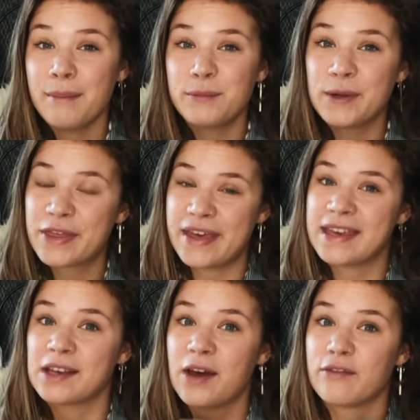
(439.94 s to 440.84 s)
we're
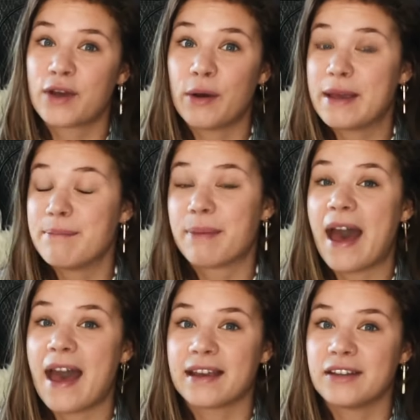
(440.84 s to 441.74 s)
thinking of going
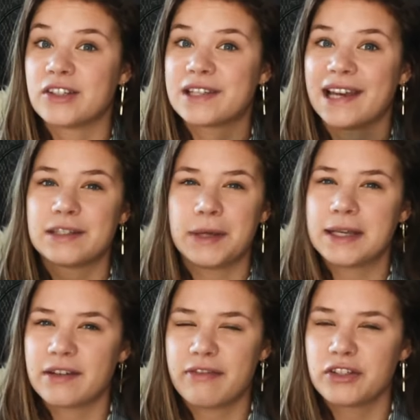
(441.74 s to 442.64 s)
back and just like doing
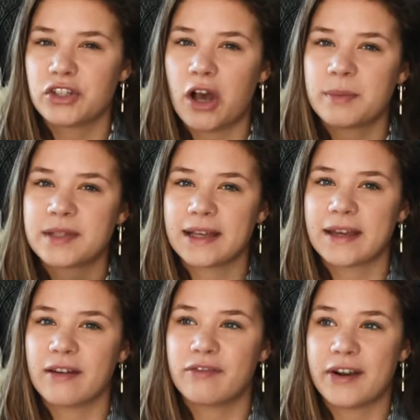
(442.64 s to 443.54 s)
different jobs. Like
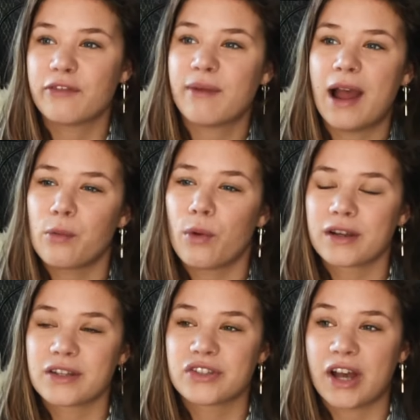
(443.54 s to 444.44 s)
a friend of mine
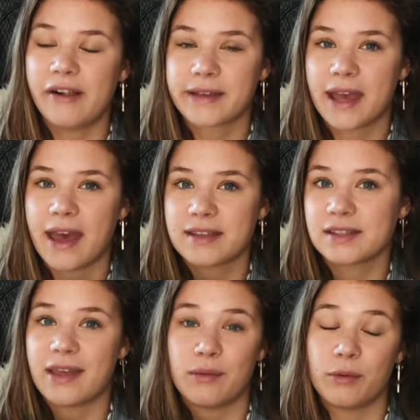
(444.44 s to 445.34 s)
work in childcare,
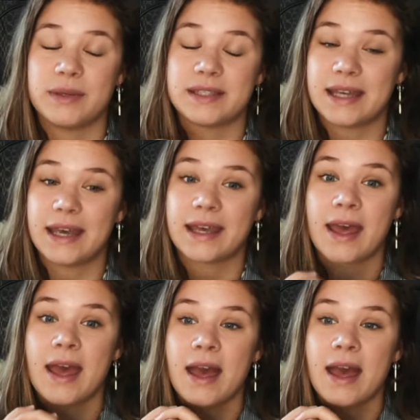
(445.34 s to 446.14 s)
so that would be sick.